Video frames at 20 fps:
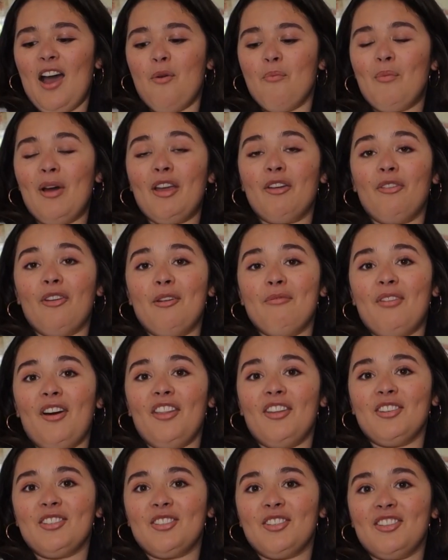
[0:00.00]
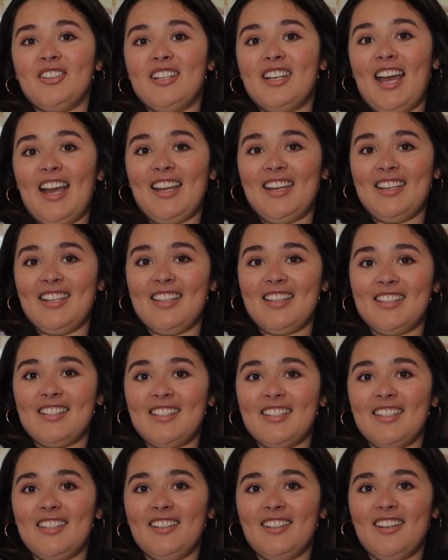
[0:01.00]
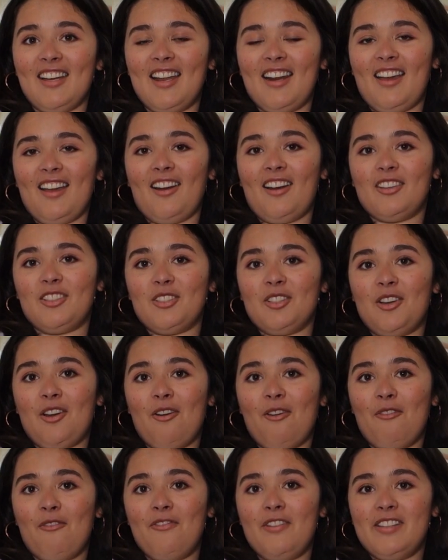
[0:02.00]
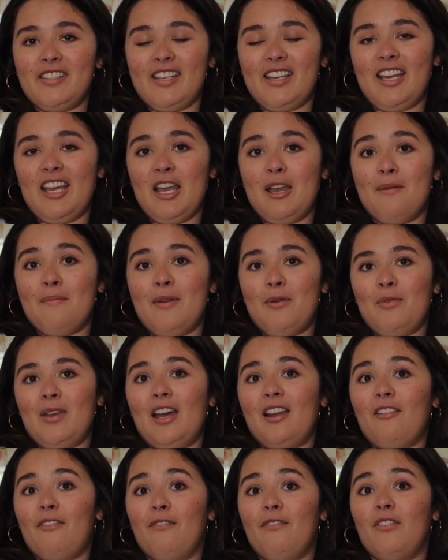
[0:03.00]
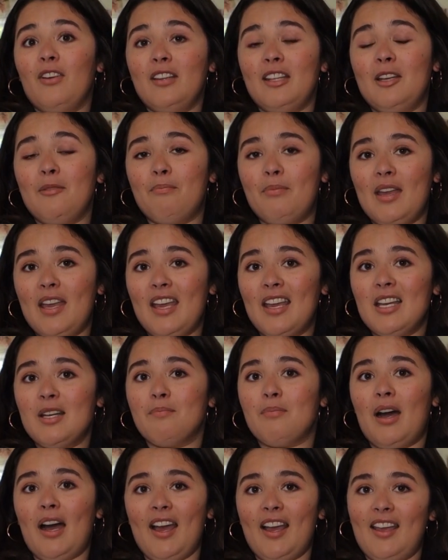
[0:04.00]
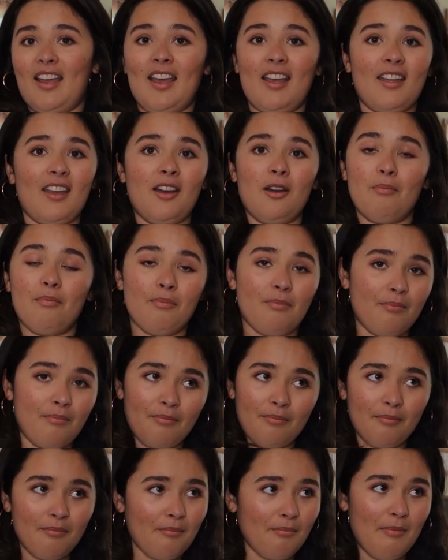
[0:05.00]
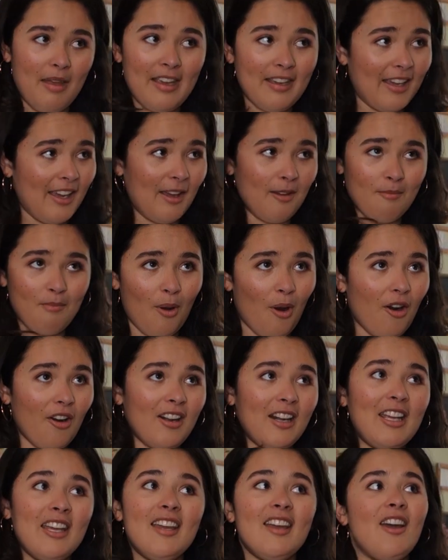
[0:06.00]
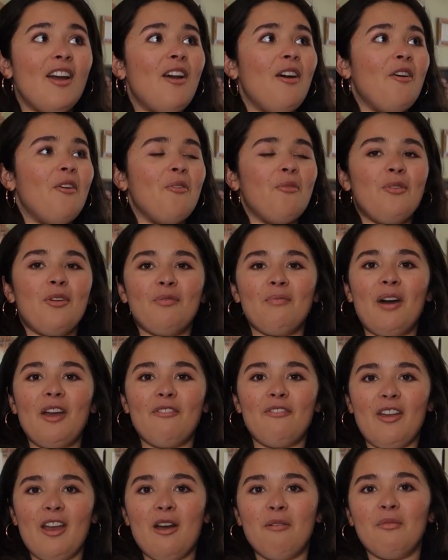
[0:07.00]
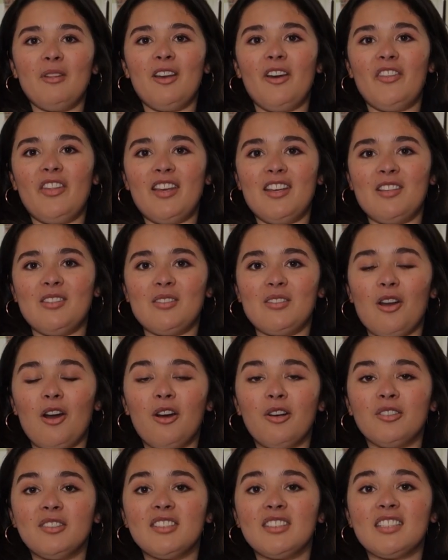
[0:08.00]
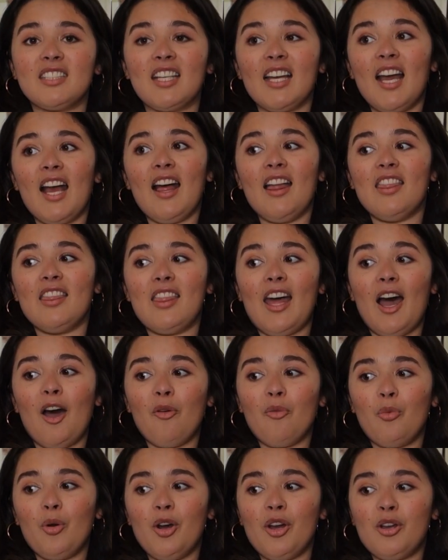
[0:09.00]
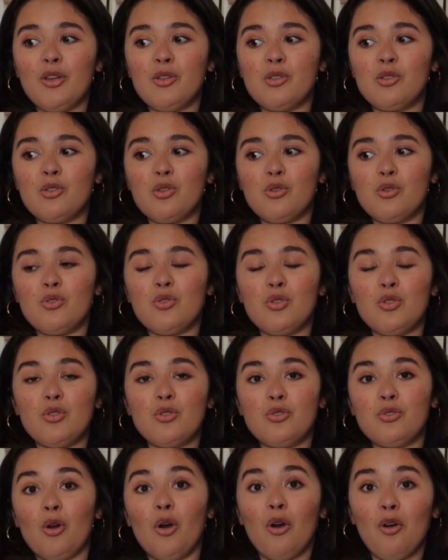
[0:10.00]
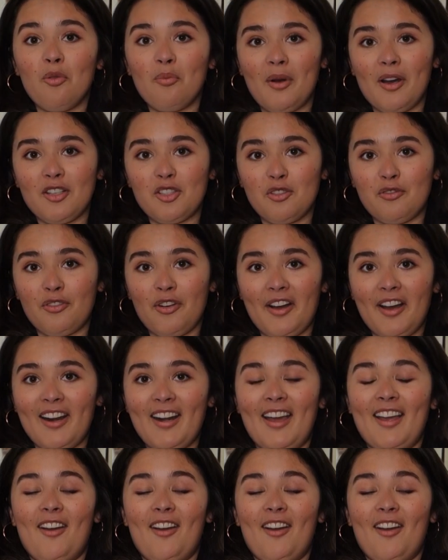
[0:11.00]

My grandfather turned 90 this year, and I got to go visit him, and we had a really big paella-making party with my family on the East Coast. That was so much fun.